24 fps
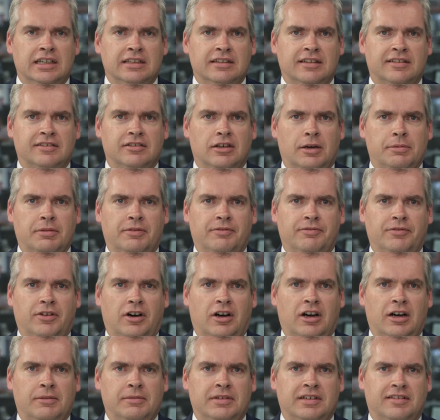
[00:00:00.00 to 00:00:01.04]
this type of
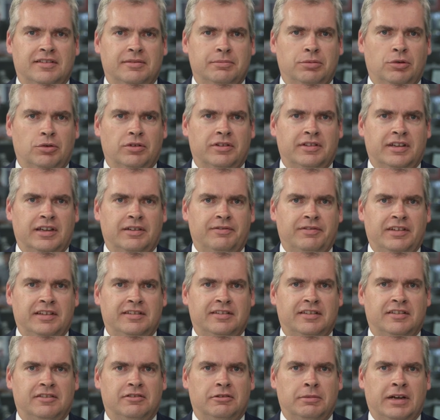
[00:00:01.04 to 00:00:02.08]
environment, it's important that
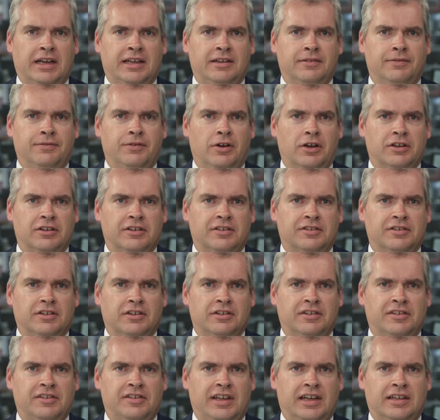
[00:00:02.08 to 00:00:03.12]
investors remain focused
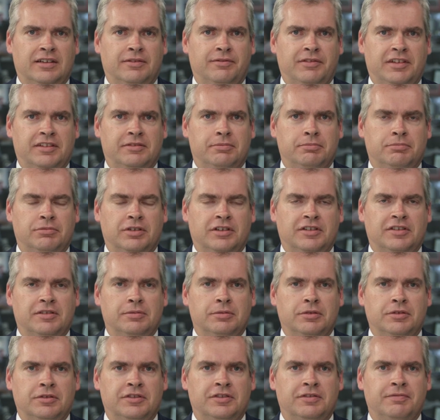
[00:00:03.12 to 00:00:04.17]
on sound investment
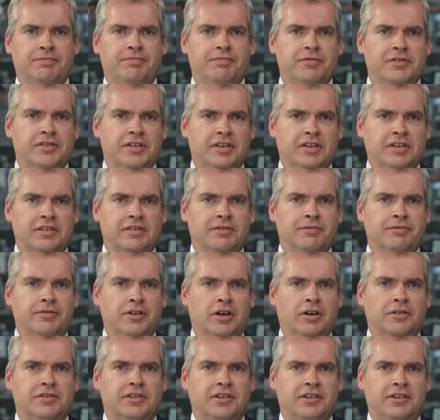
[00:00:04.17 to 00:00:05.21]
principles. So this
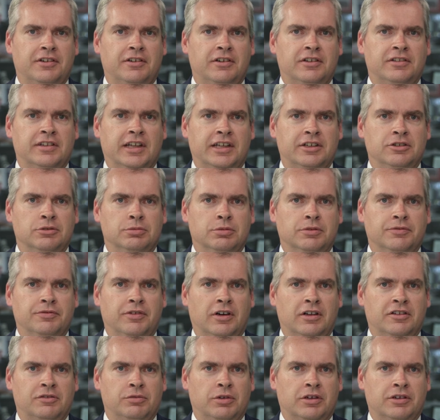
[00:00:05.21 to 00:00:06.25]
involves ensuring that your
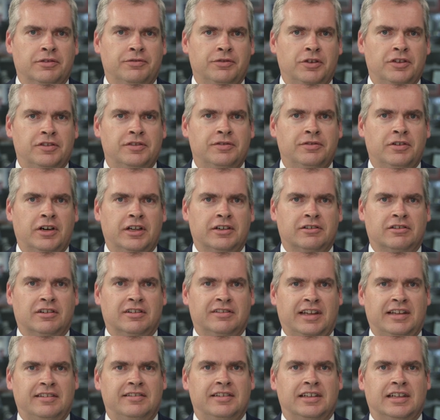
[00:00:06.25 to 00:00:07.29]
portfolio is well diversified
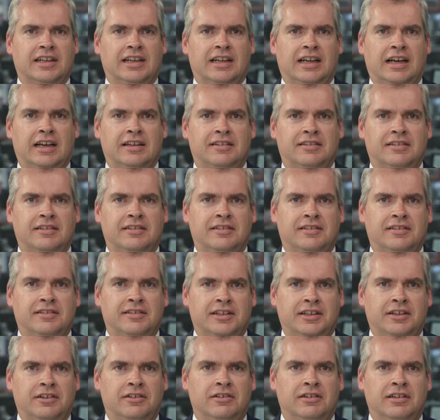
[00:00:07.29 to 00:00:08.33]
across asset classes,
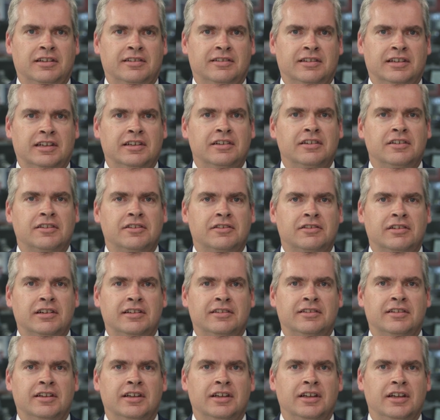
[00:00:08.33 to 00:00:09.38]
securities and
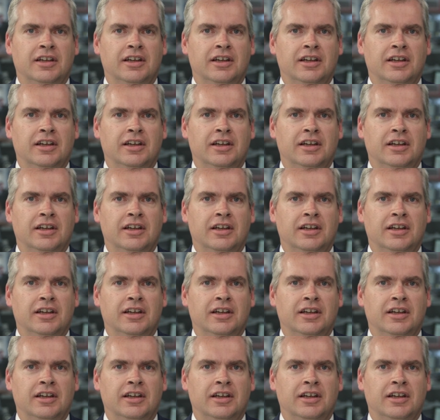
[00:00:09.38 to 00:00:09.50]
industries,